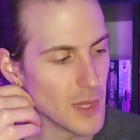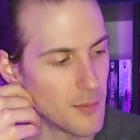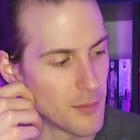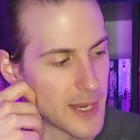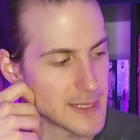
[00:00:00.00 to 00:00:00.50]

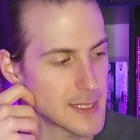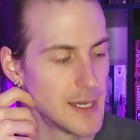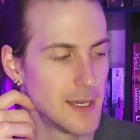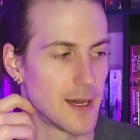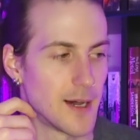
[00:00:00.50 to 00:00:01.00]
But
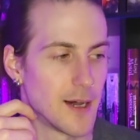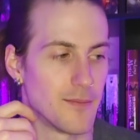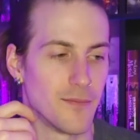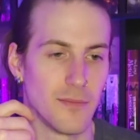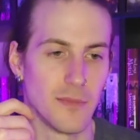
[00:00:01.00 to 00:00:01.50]

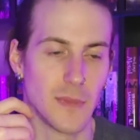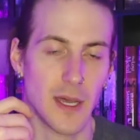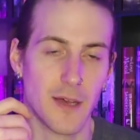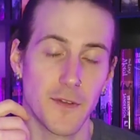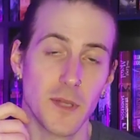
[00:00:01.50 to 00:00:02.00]

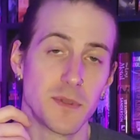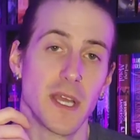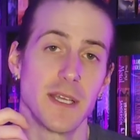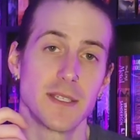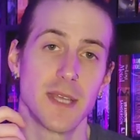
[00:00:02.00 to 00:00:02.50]
Philip
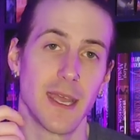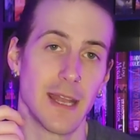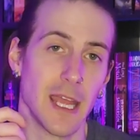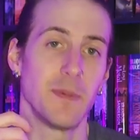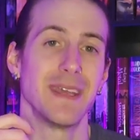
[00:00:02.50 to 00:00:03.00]
Chase and
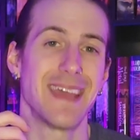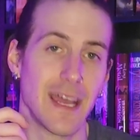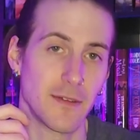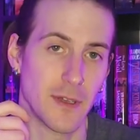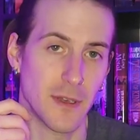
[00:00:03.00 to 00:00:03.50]
AP
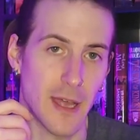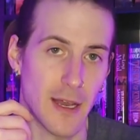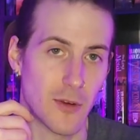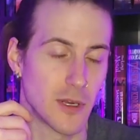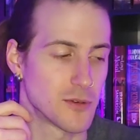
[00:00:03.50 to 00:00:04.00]
Canavan at A
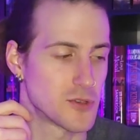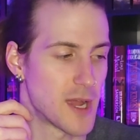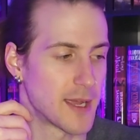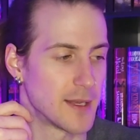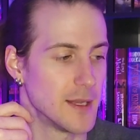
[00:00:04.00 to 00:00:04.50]
Critical
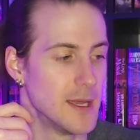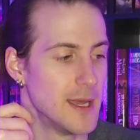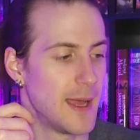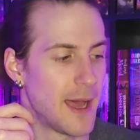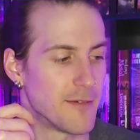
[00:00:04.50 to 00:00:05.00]
Dragon
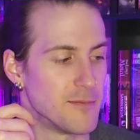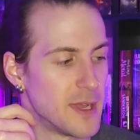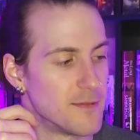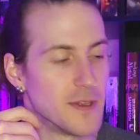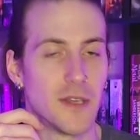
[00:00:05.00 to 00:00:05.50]
have
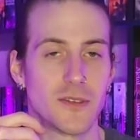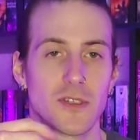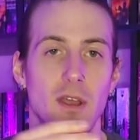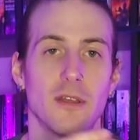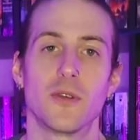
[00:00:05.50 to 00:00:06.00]
made videos
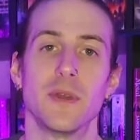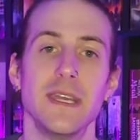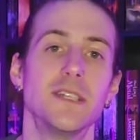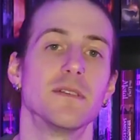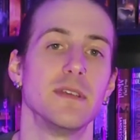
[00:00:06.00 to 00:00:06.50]
talking through
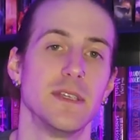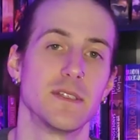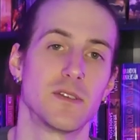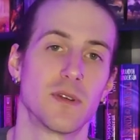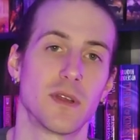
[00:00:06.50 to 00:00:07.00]
each of these
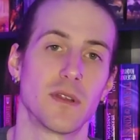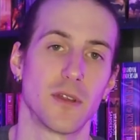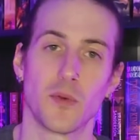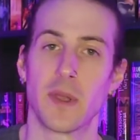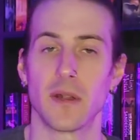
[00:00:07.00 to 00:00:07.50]
during
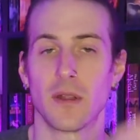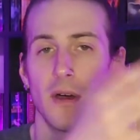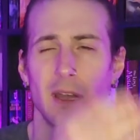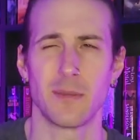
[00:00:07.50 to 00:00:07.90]
their read-along.